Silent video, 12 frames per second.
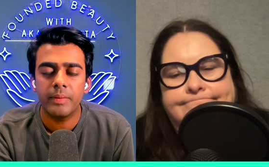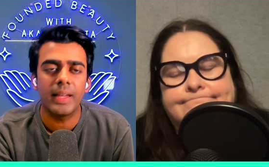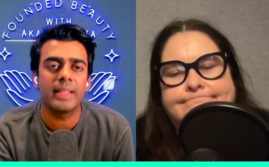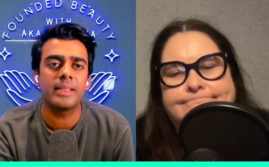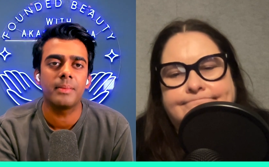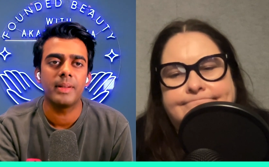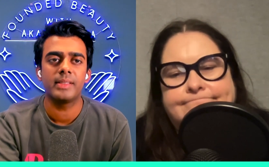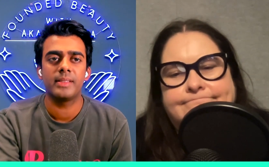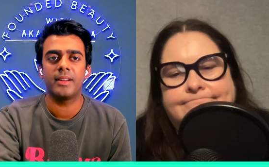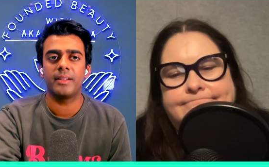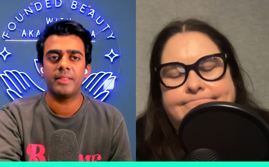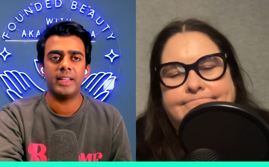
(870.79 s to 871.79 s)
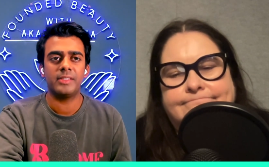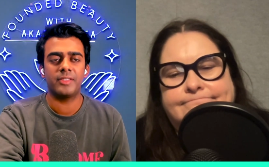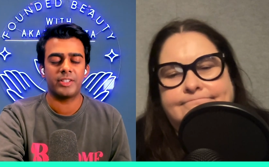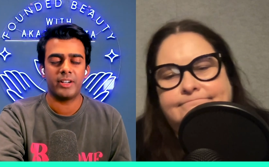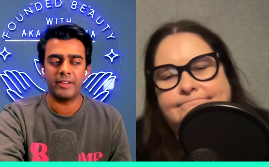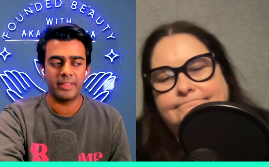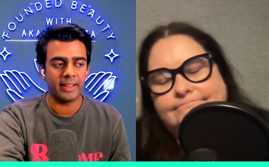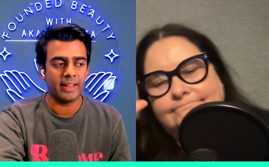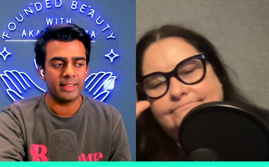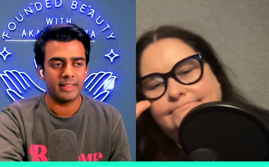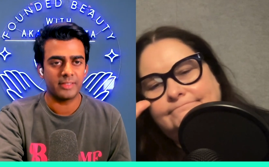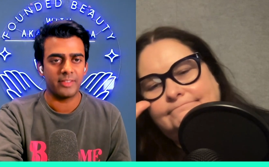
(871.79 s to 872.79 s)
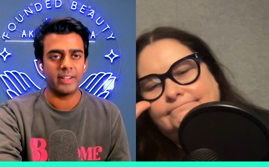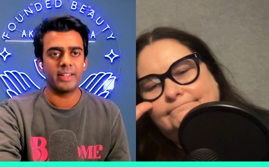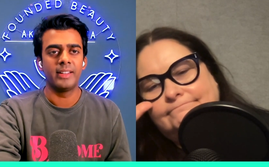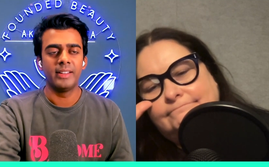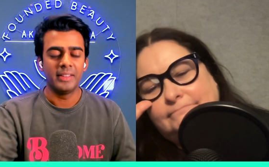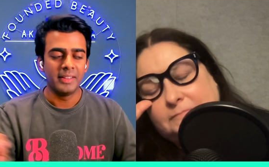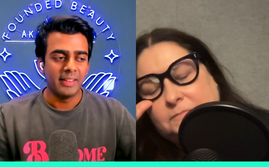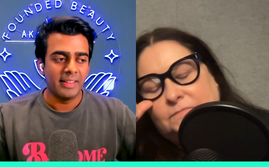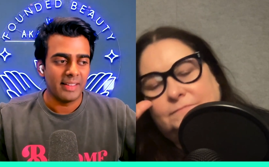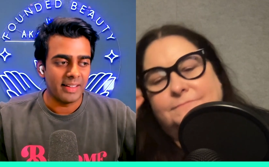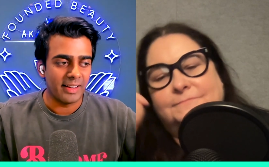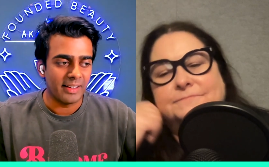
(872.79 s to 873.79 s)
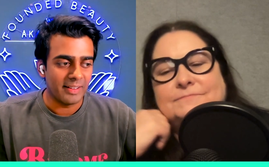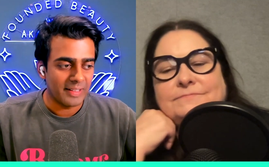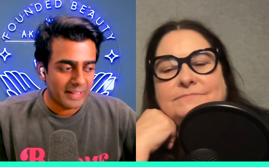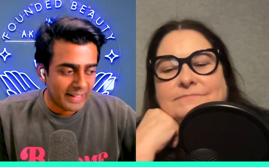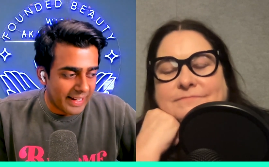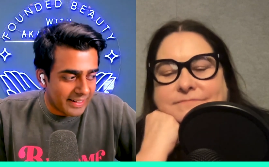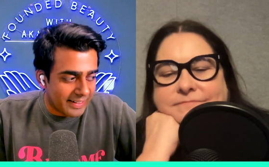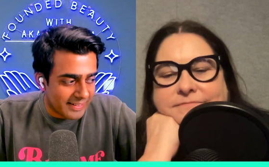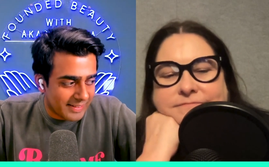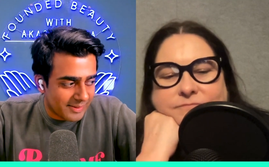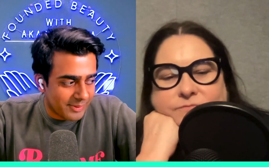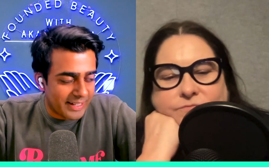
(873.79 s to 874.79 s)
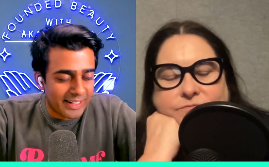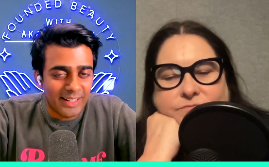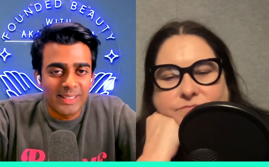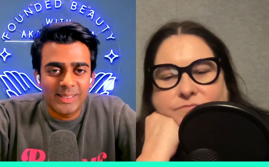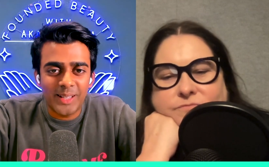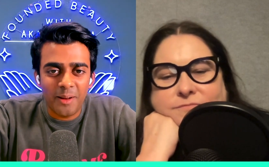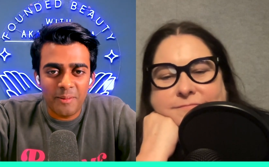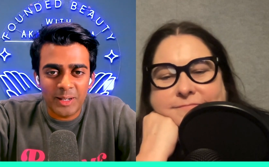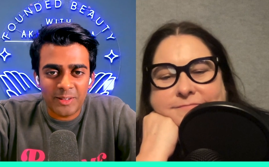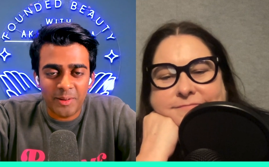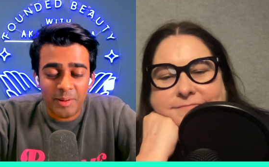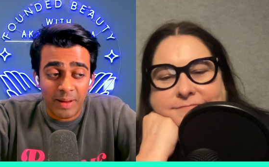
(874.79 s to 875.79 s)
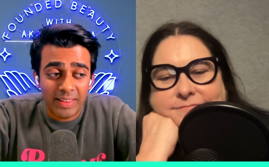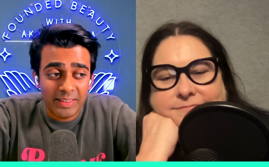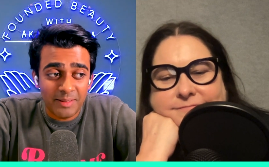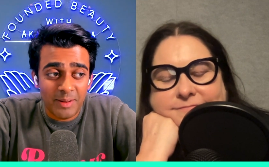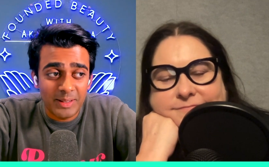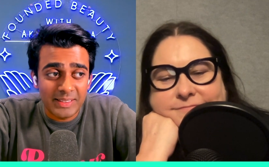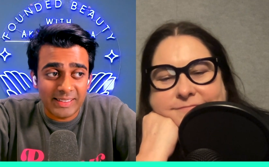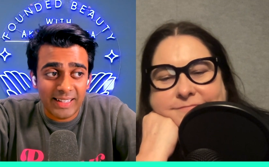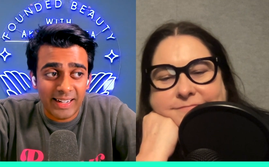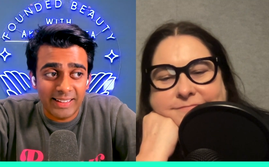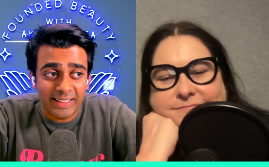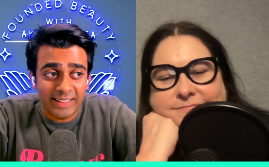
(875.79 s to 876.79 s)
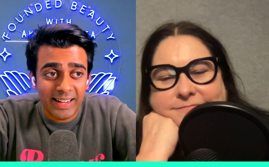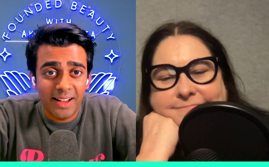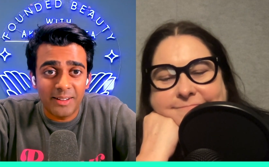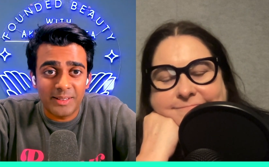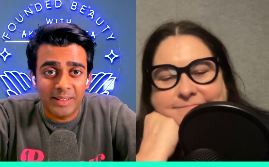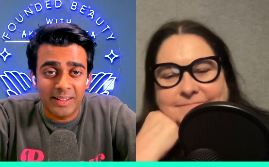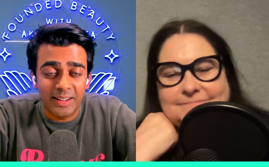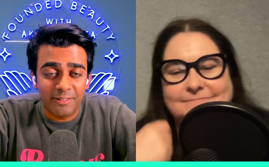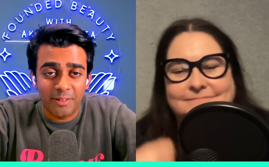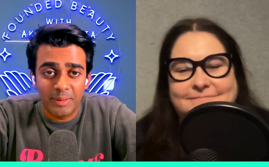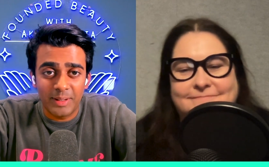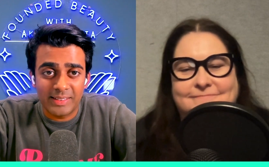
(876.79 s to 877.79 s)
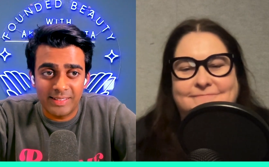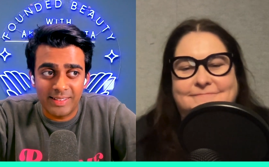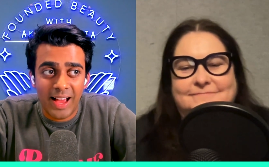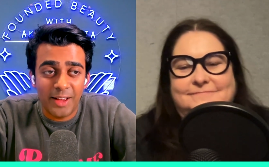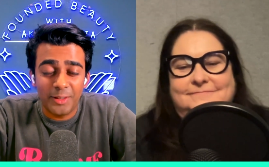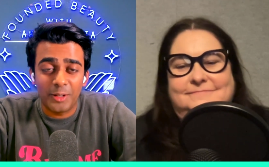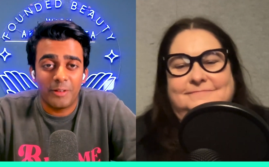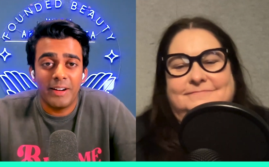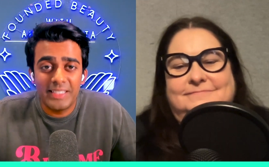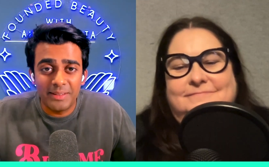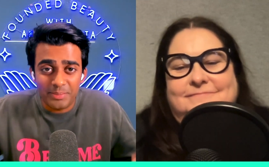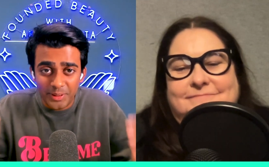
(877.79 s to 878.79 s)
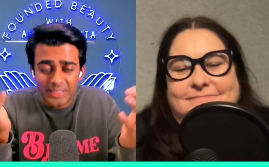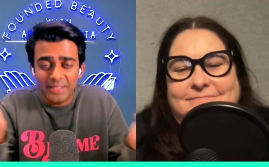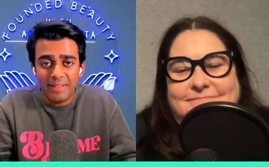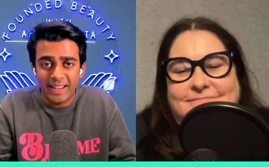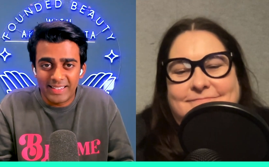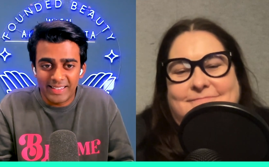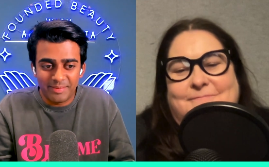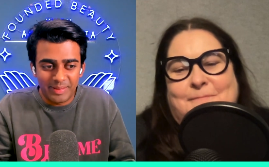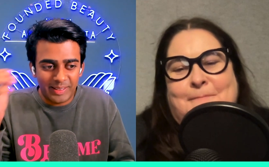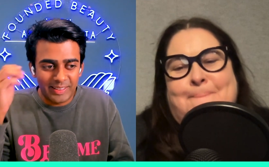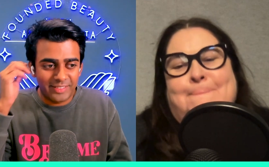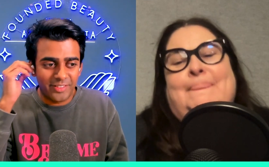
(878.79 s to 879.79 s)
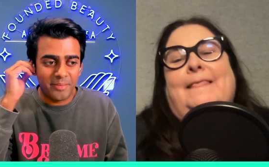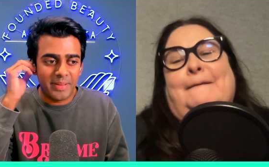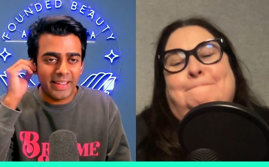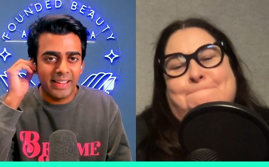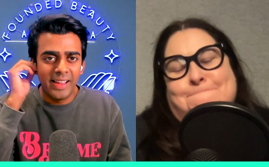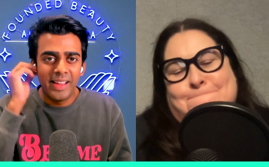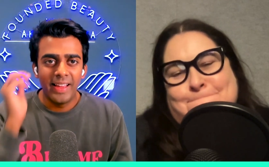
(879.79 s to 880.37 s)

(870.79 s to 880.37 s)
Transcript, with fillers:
Speaker 1: That's amazing. No, thanks for sharing that. I think it's very. Uh, again, we can learn so much from you, but I think the most exciting thing now to learn from is how you created Beauty Matter. Because for me,